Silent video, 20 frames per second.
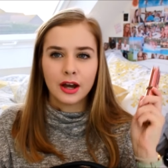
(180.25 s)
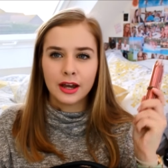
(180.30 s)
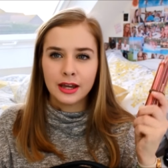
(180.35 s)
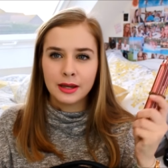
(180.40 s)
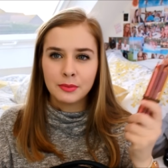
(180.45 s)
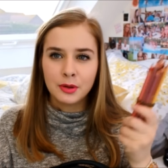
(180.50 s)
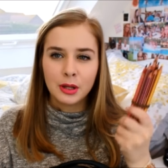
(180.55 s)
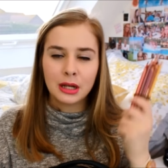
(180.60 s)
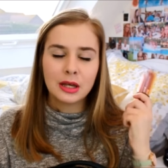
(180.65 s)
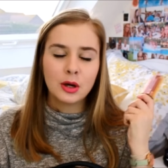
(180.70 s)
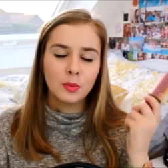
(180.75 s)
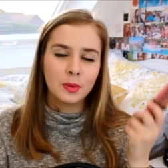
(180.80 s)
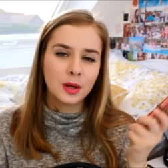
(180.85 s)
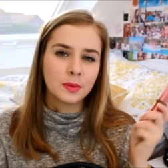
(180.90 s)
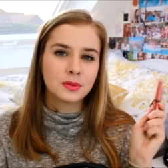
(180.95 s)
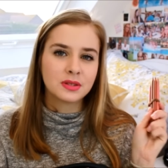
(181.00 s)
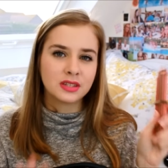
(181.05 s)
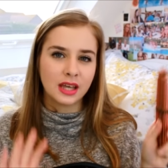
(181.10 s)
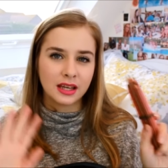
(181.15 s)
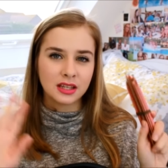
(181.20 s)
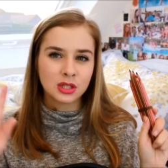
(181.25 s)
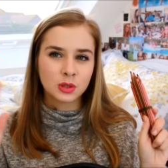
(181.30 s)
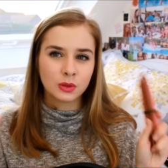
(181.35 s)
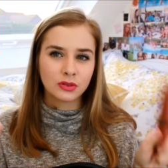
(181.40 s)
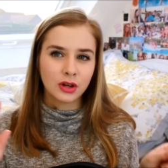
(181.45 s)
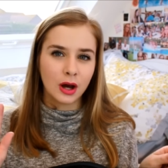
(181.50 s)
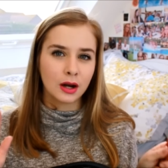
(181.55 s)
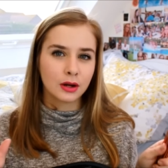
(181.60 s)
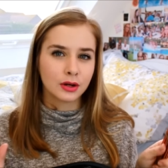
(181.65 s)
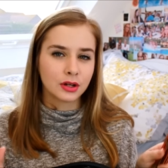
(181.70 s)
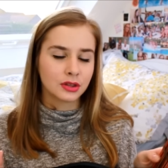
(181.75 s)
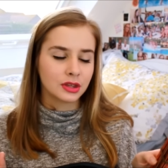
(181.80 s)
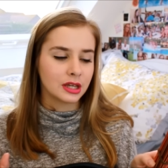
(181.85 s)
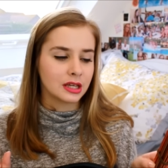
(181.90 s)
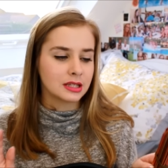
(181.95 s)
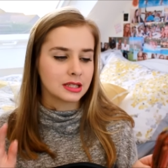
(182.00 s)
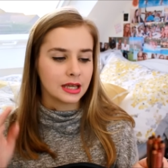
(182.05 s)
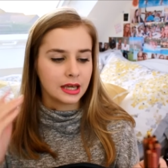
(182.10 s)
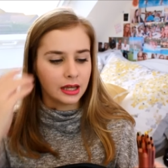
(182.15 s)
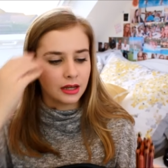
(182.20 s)
I am a little bit obsessed with colouring
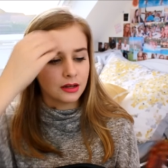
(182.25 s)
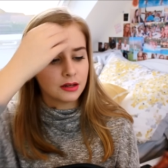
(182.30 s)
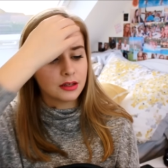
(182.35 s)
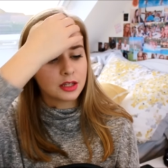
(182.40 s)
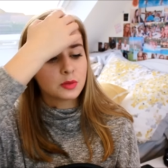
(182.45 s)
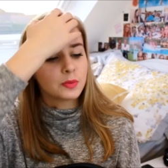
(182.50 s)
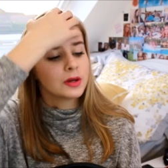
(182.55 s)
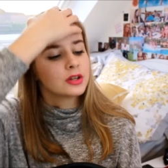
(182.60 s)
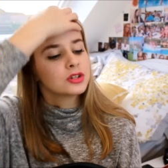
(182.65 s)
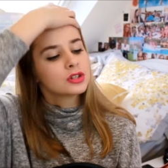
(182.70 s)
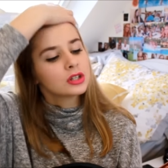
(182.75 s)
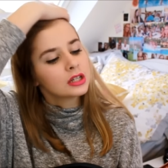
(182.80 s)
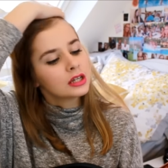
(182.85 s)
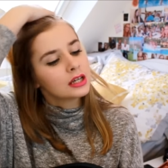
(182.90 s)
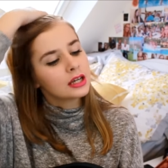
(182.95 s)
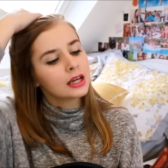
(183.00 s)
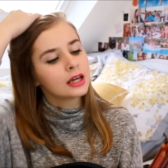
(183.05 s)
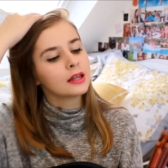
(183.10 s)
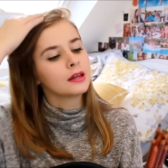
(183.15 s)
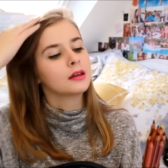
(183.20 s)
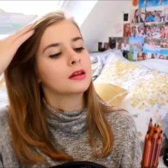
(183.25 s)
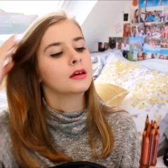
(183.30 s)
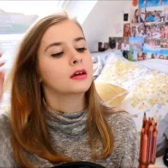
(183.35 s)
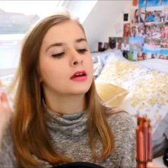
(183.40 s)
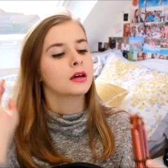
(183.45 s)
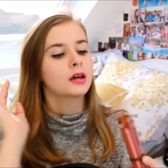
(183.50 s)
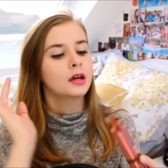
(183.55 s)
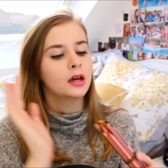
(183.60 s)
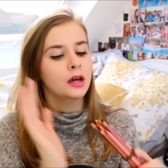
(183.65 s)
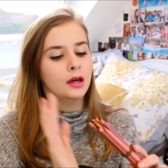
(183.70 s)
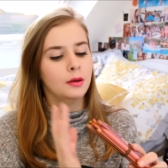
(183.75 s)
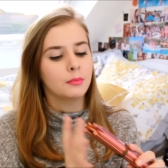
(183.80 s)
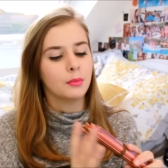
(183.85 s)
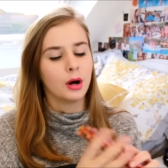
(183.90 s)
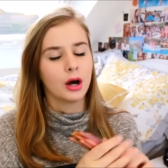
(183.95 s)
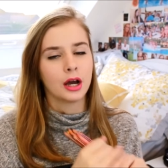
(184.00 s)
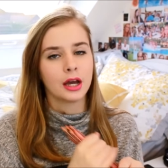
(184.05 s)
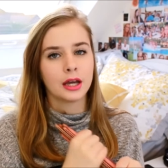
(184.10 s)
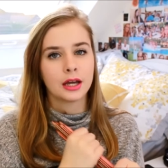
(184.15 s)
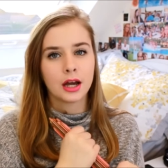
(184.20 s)
things in, especially in
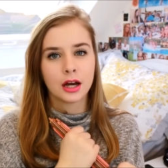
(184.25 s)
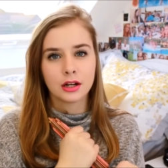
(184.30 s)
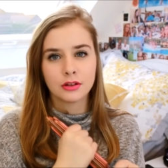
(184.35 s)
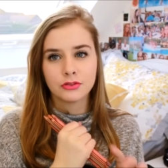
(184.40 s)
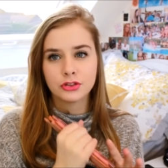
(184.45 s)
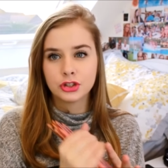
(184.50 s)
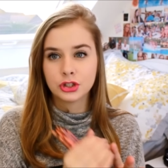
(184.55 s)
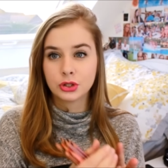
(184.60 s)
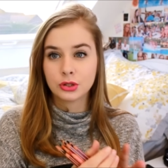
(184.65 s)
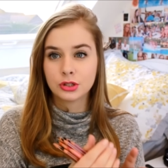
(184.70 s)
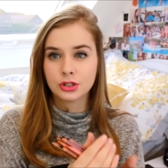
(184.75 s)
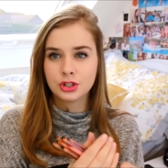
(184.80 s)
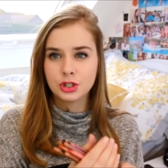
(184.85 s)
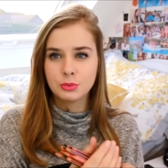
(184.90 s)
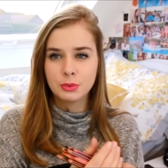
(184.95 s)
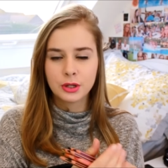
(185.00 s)
my kind of geology